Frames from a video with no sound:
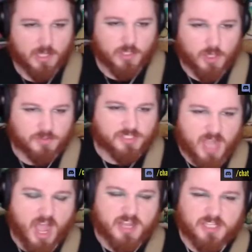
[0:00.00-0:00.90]
you
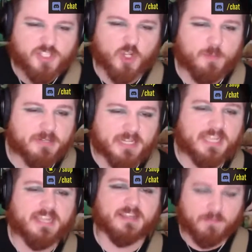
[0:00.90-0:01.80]
started to
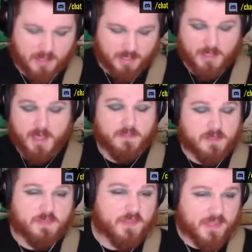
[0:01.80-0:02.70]
believe the
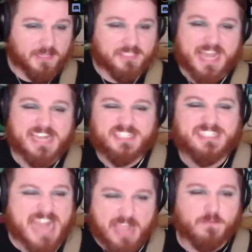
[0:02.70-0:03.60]
things they
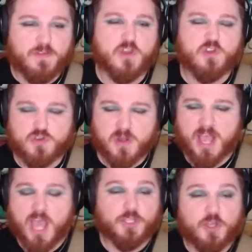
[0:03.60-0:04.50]
say of you.
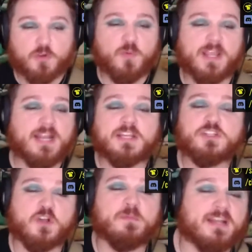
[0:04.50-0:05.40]
You really
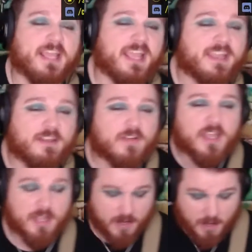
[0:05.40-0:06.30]
do believe
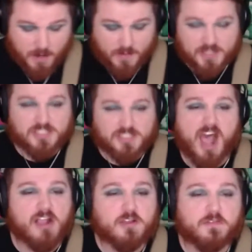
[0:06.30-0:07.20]
this
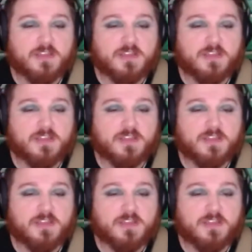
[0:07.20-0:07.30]
talk of